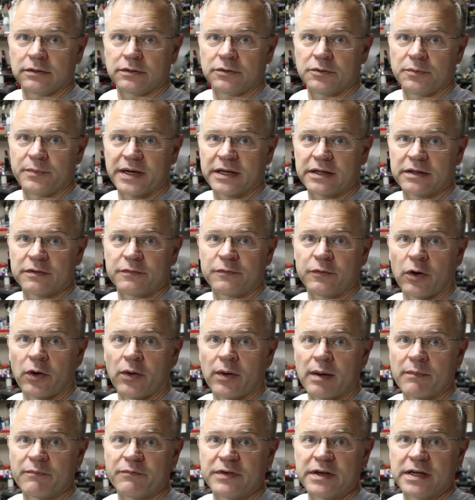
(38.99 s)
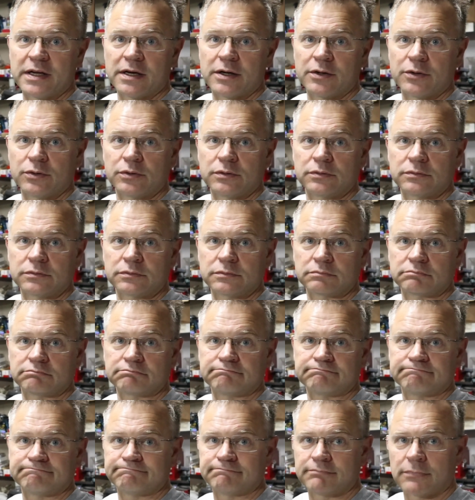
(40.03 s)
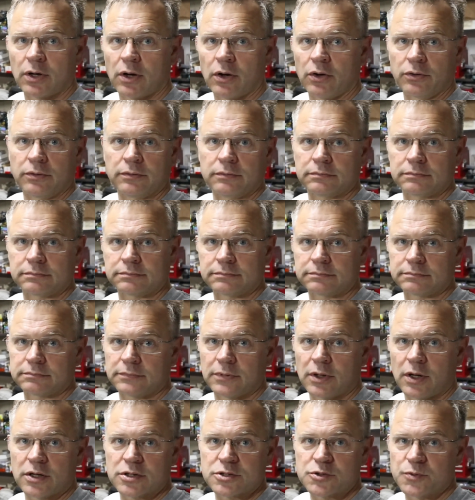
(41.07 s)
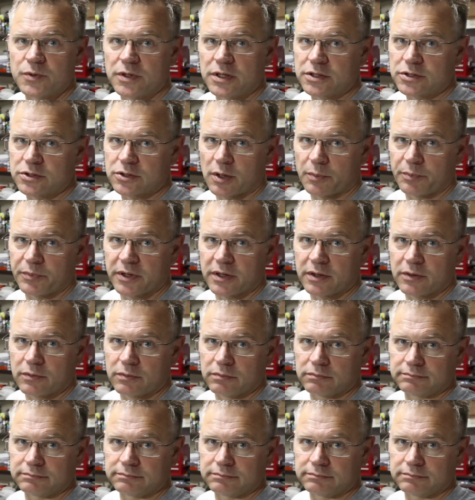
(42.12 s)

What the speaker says: to make the follow-up video on last week's topic.